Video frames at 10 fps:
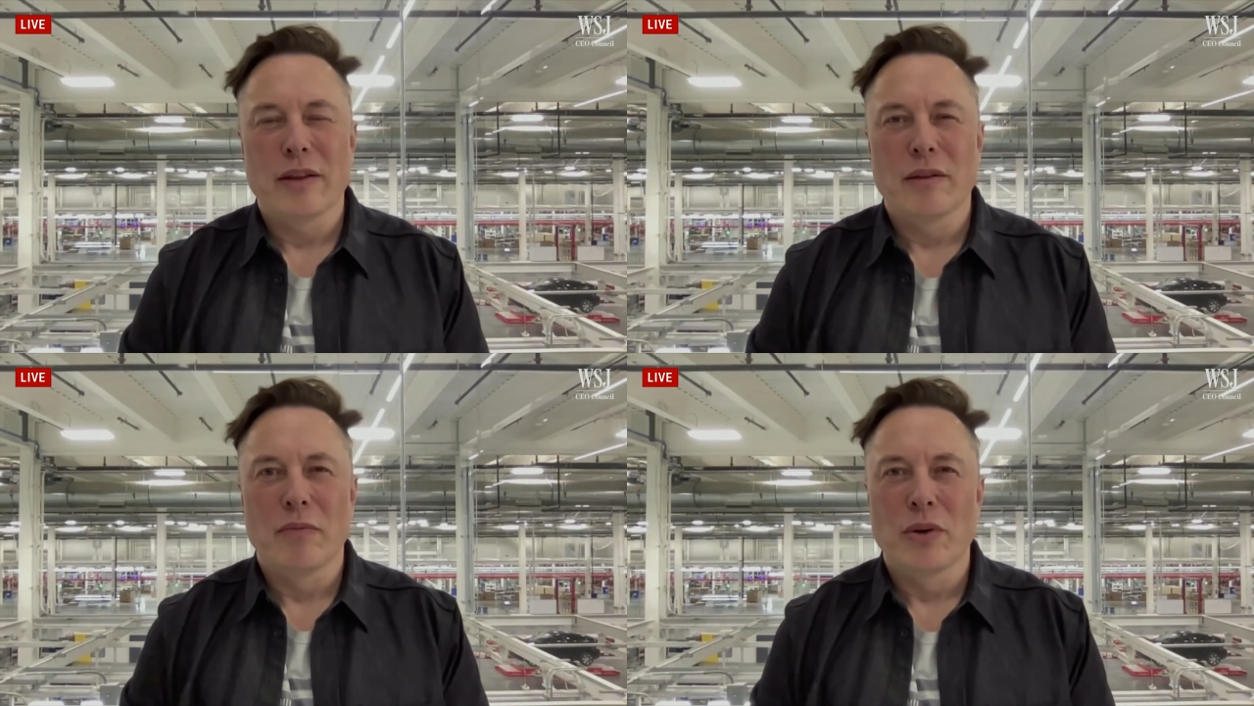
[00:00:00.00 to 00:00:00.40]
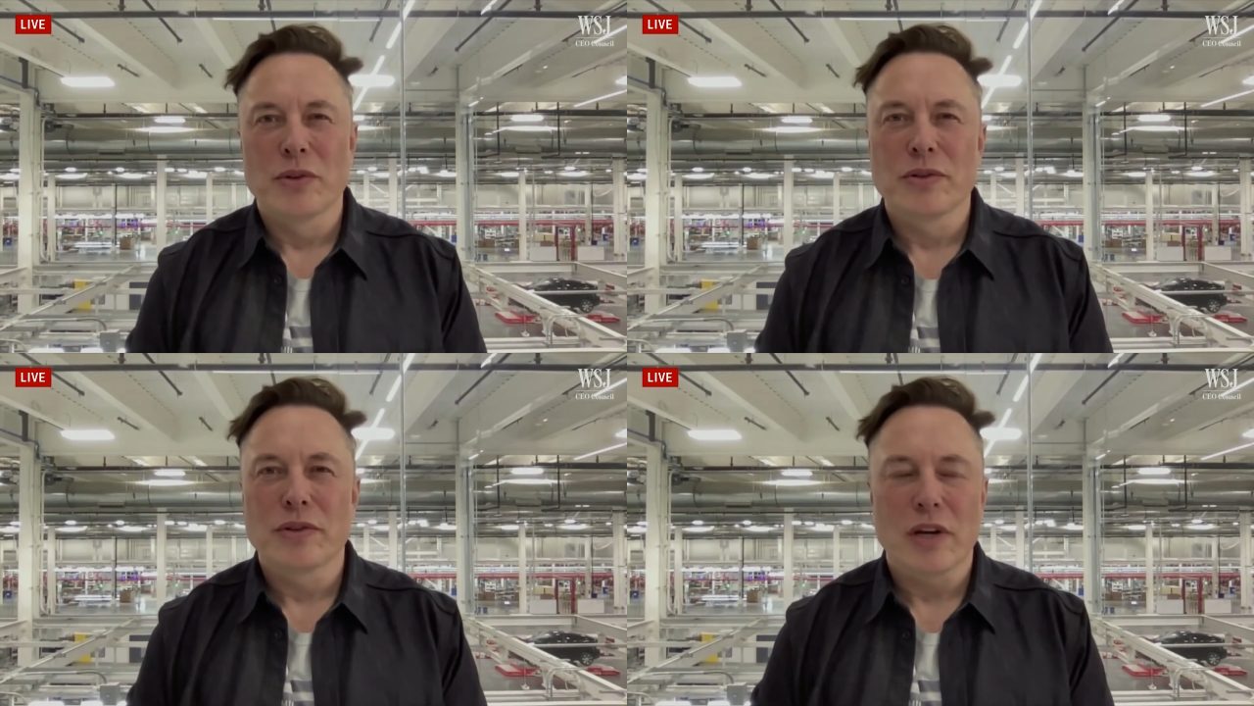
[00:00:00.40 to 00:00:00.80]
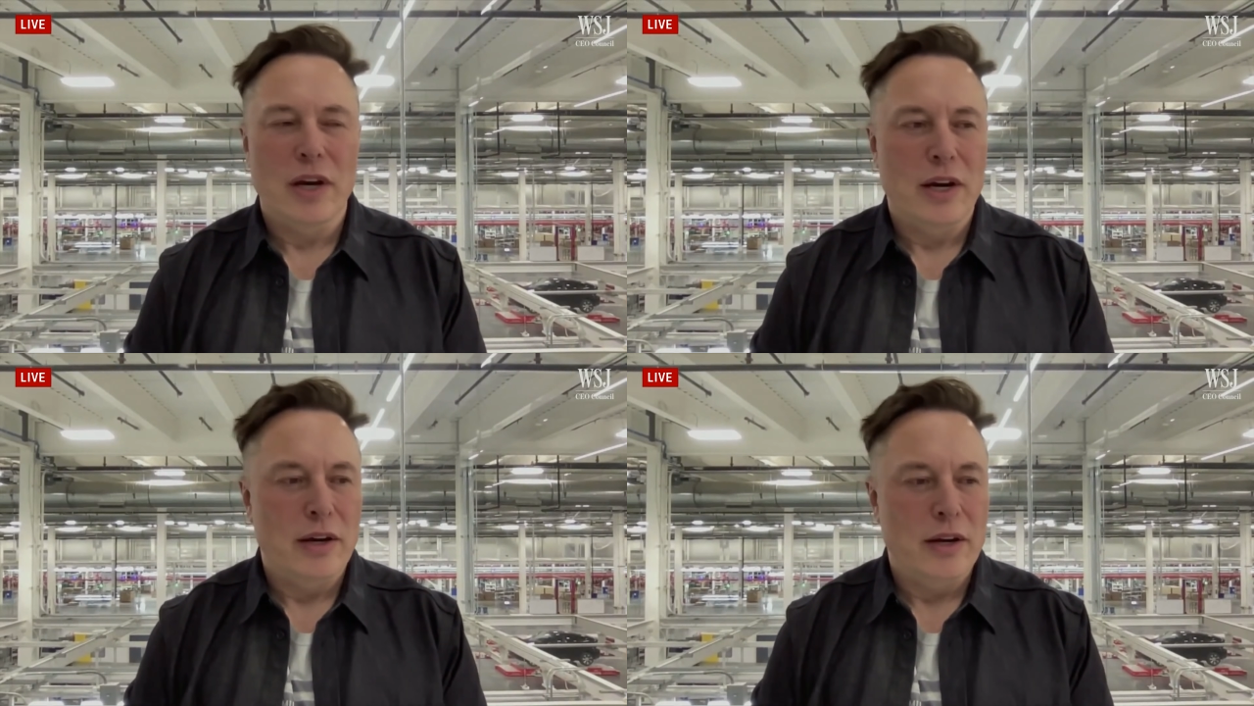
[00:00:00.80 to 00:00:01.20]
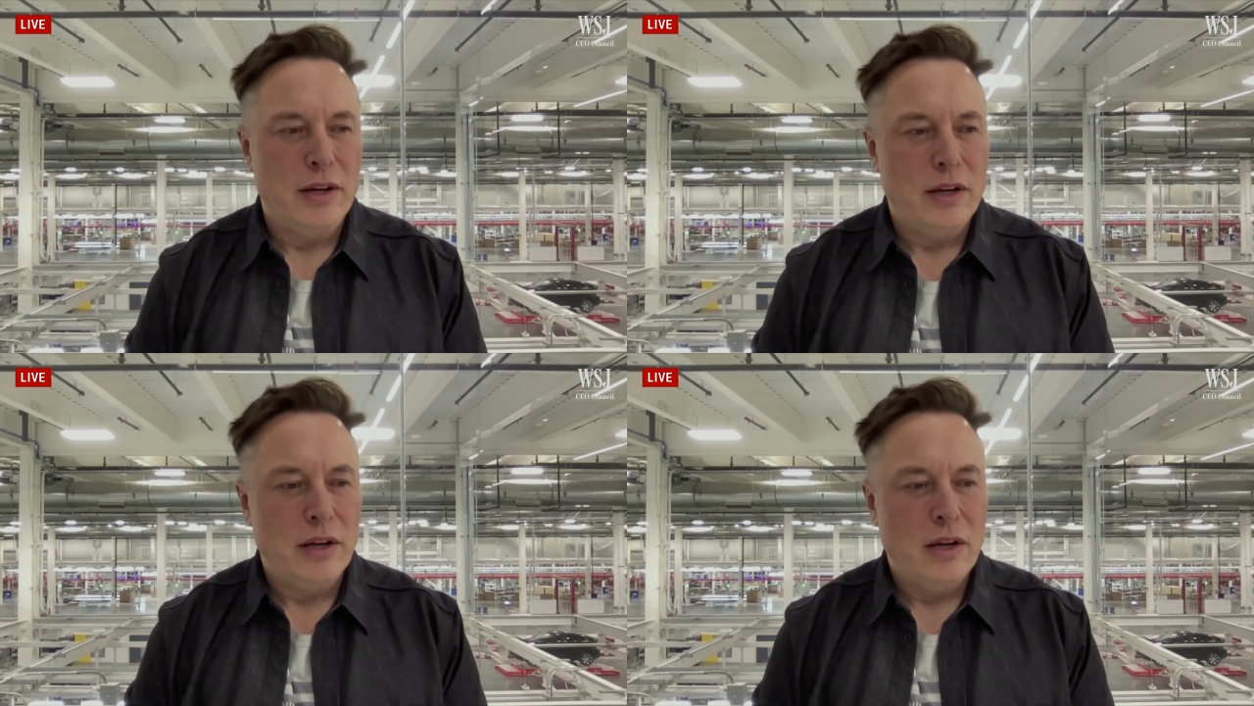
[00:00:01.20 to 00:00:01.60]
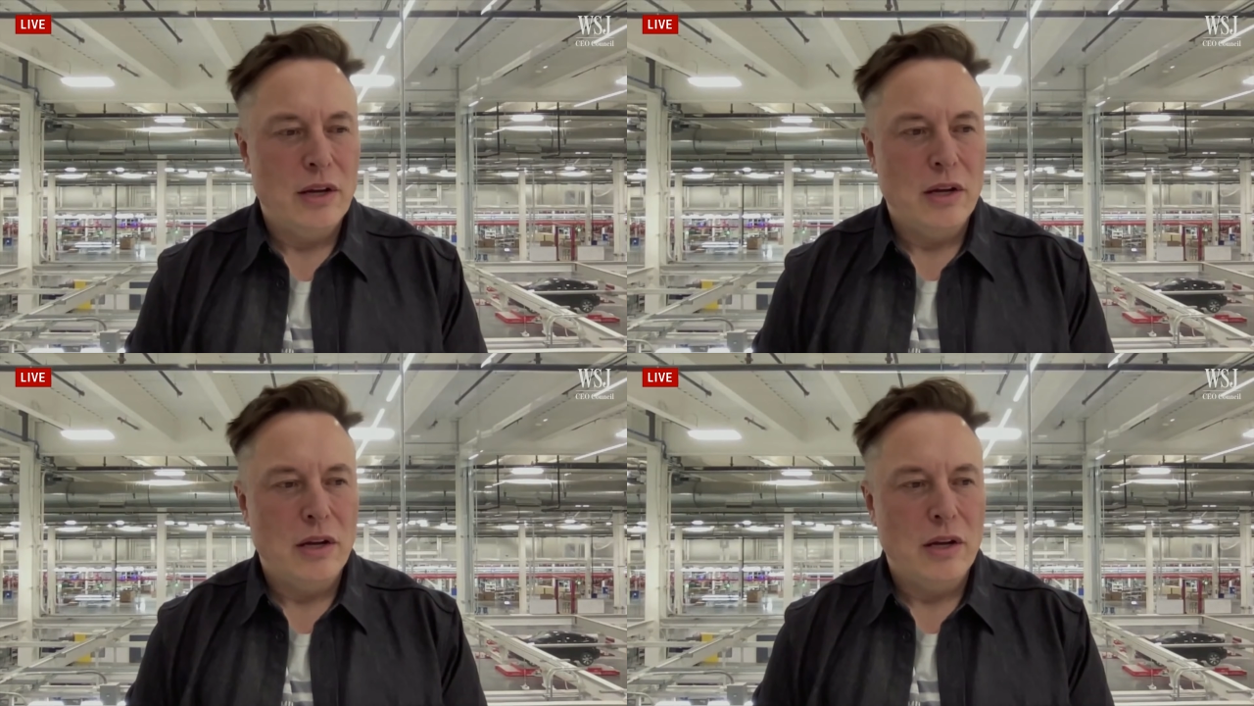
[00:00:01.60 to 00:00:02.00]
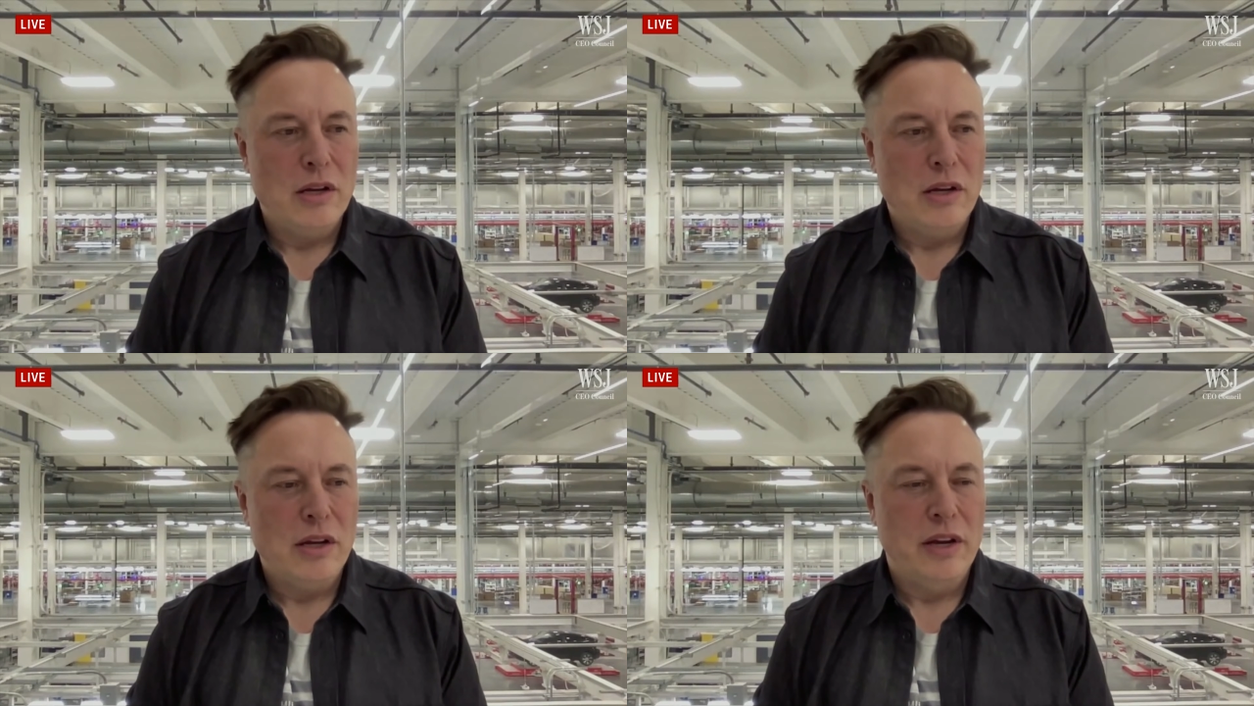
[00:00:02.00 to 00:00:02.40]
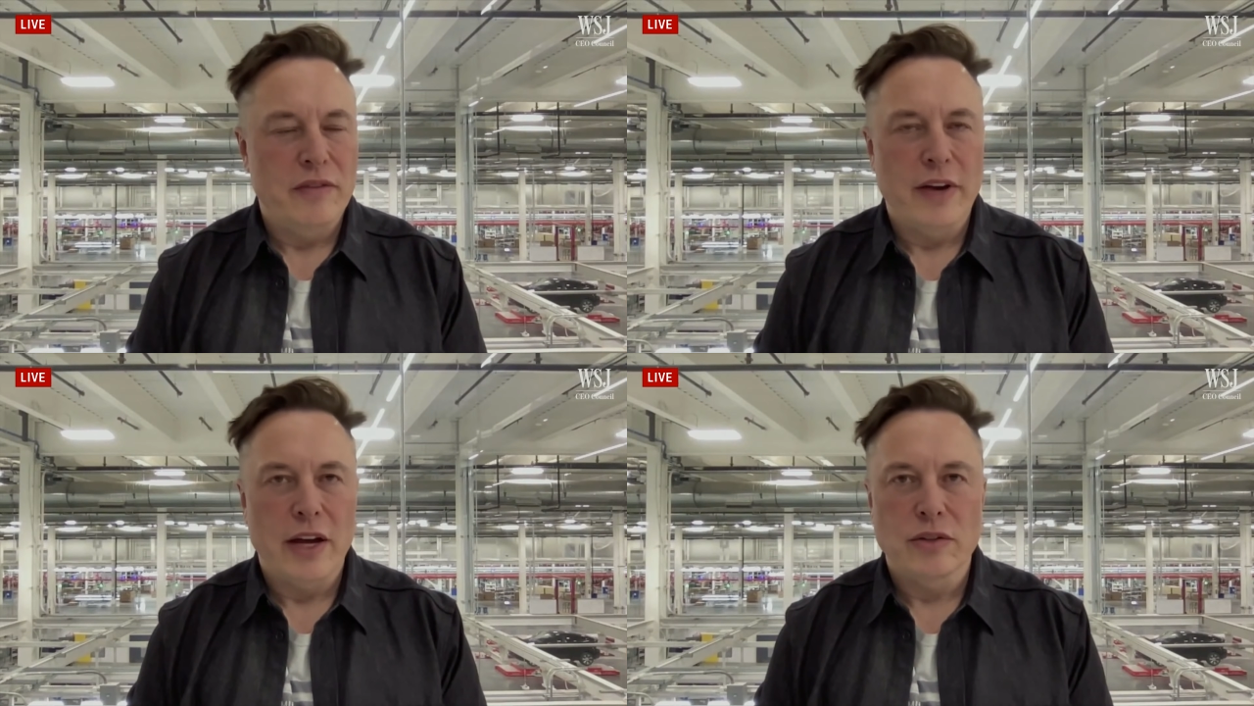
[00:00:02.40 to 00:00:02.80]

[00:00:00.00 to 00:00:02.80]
Elon is planning 36 different launches in